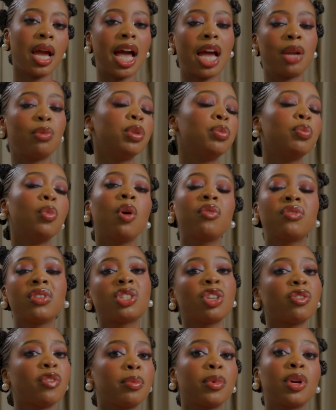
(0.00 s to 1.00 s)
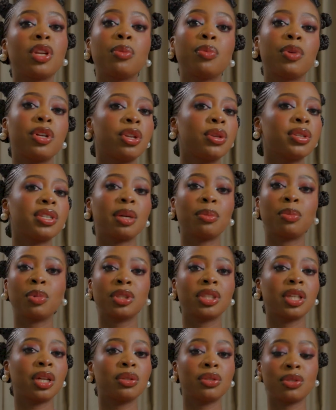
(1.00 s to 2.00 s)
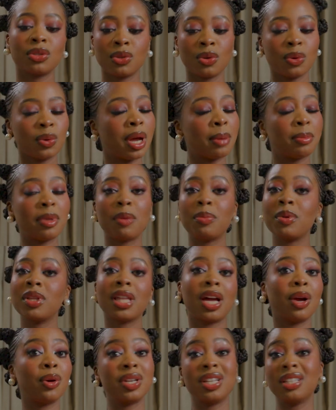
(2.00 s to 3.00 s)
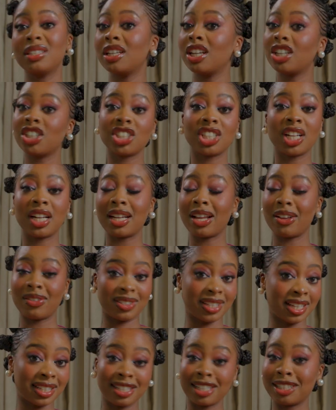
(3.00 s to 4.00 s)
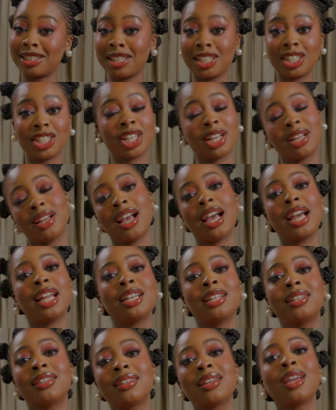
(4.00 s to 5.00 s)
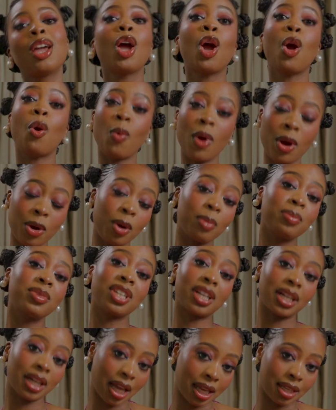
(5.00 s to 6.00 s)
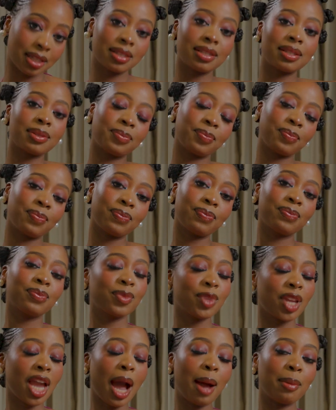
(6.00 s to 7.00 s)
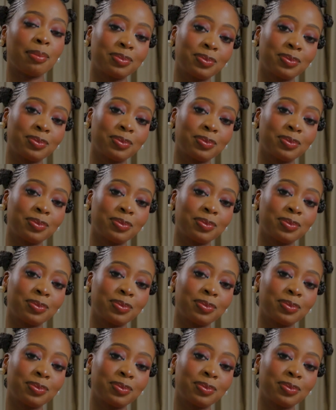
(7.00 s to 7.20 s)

and with more of the stuff I'm going to produce and put out. So I'm happy that unintentionally I've started teaching, and welcome to class. Yeah.